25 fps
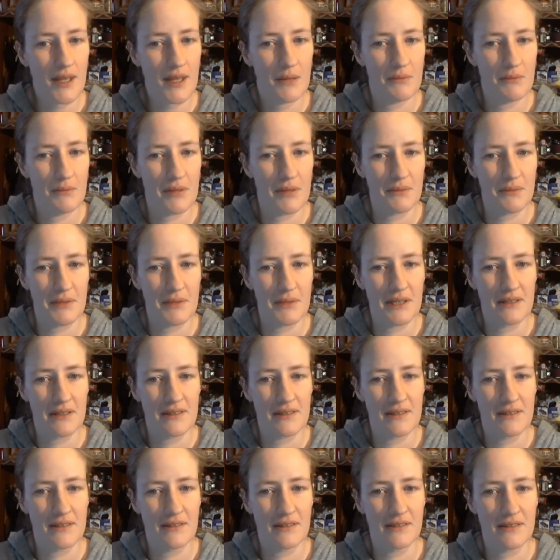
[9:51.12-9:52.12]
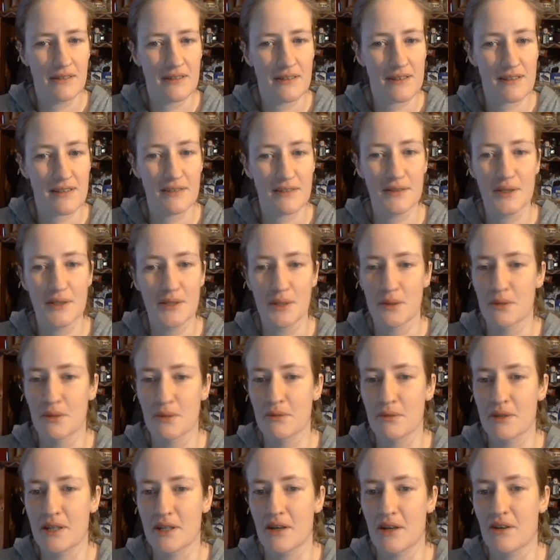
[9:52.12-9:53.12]
But I'm going to still do it
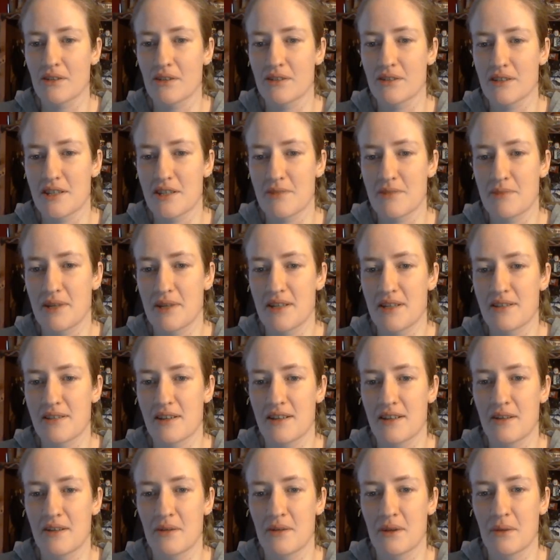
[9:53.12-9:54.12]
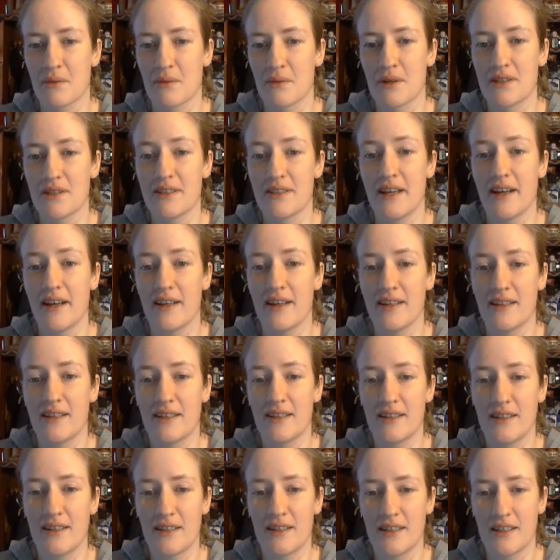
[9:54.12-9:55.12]
regardless because I know that one day
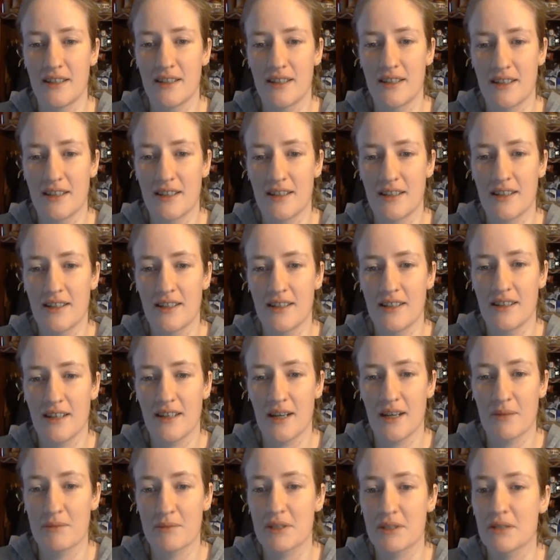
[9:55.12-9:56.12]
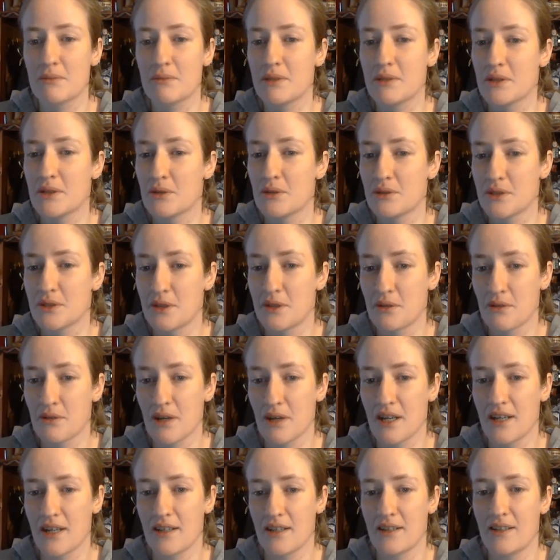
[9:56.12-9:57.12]
I'm going to be old and
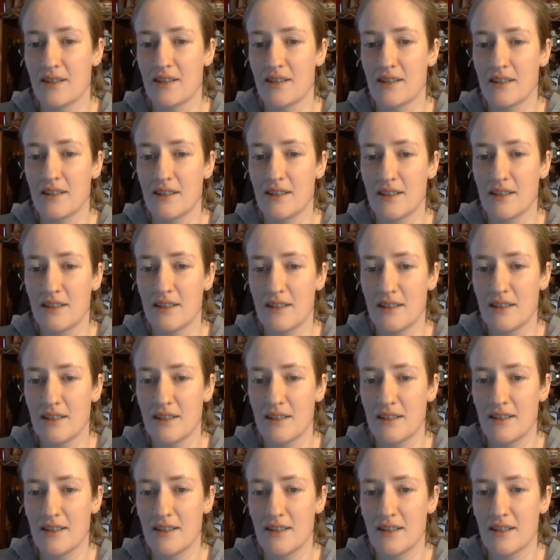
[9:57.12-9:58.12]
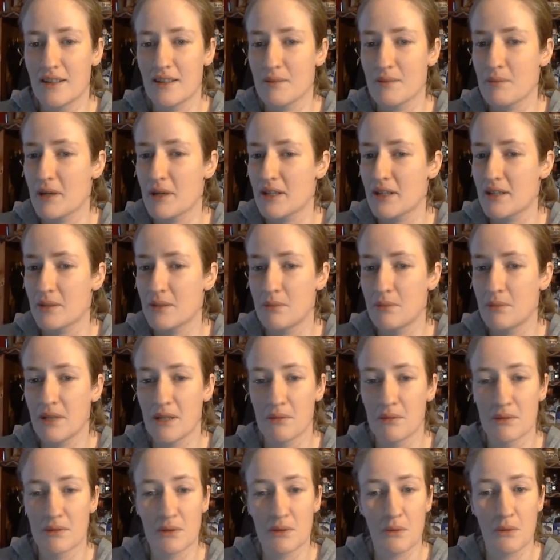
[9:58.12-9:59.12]
gray. And I'm not going to be
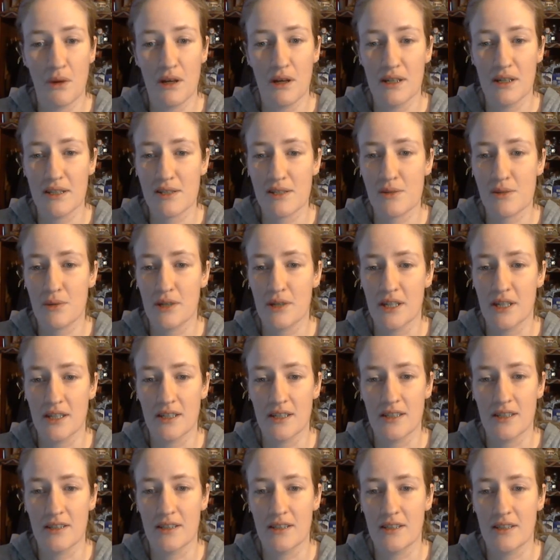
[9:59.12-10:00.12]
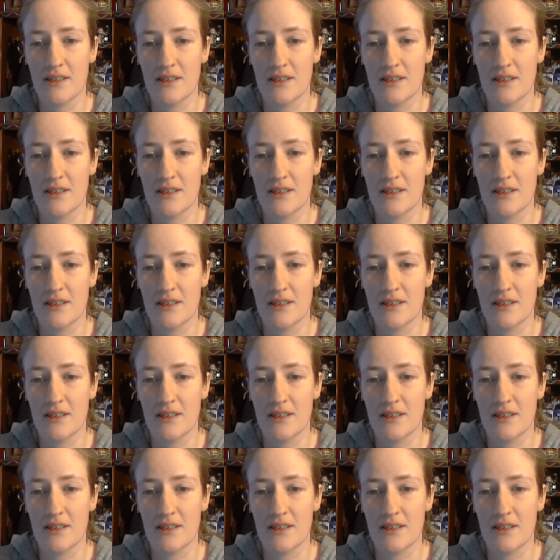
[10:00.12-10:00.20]
able to walk as quick.